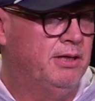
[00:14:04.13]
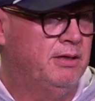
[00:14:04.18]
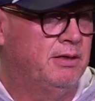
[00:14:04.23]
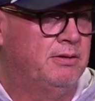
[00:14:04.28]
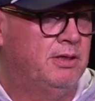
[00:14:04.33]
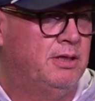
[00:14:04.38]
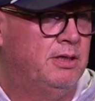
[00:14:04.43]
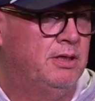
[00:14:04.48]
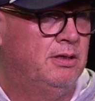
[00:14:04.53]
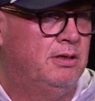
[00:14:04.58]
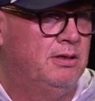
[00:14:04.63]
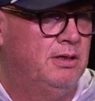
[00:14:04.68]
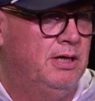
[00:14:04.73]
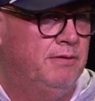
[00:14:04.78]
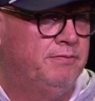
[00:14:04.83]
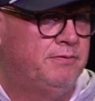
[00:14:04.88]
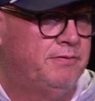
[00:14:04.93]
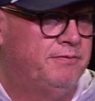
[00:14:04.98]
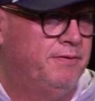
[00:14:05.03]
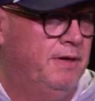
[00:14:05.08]
out of there
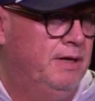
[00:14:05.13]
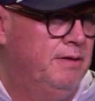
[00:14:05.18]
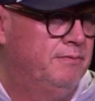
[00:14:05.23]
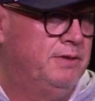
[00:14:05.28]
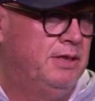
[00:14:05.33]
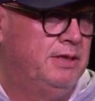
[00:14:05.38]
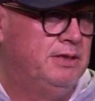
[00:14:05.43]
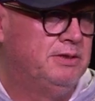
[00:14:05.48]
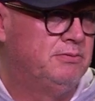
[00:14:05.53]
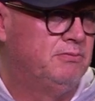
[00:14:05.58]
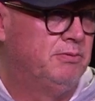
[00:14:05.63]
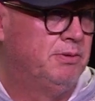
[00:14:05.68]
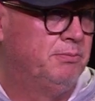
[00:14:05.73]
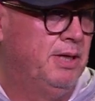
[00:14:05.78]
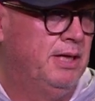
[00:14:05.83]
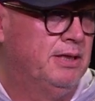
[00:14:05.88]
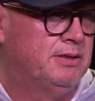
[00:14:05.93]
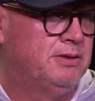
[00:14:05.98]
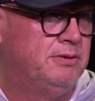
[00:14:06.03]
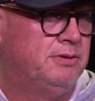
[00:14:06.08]
after 5 days and went
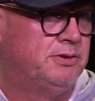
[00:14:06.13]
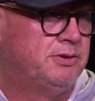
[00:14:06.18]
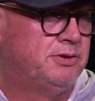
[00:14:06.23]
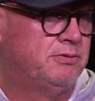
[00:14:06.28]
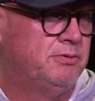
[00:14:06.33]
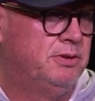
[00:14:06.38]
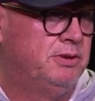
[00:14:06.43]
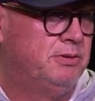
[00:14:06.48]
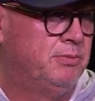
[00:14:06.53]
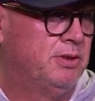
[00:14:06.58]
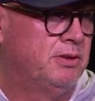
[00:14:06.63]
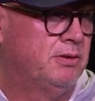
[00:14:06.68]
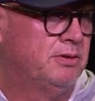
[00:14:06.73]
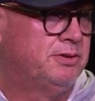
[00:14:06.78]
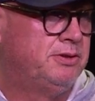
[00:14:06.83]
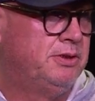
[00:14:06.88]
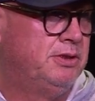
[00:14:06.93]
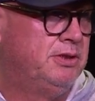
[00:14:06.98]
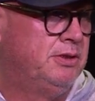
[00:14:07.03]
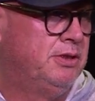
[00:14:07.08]
back to the street because
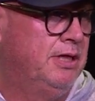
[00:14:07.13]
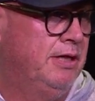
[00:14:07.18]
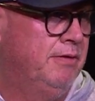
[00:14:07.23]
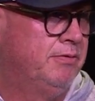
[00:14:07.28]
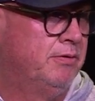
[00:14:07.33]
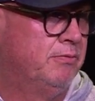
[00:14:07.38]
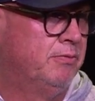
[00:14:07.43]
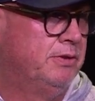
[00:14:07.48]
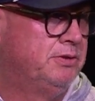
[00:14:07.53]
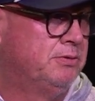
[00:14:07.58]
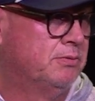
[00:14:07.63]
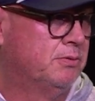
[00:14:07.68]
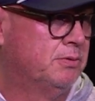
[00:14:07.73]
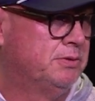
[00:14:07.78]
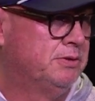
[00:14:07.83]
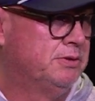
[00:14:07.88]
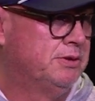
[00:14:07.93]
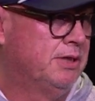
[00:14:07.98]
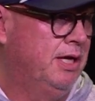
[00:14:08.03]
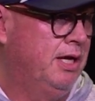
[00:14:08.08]
she didn't have the
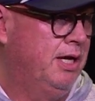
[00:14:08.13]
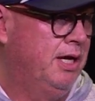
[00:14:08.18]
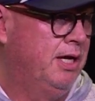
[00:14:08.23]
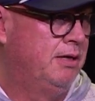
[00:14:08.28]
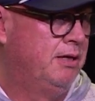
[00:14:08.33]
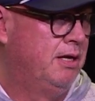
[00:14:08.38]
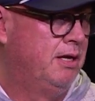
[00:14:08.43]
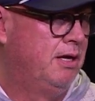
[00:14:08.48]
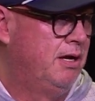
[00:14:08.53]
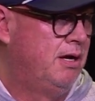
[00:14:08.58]
resources I had.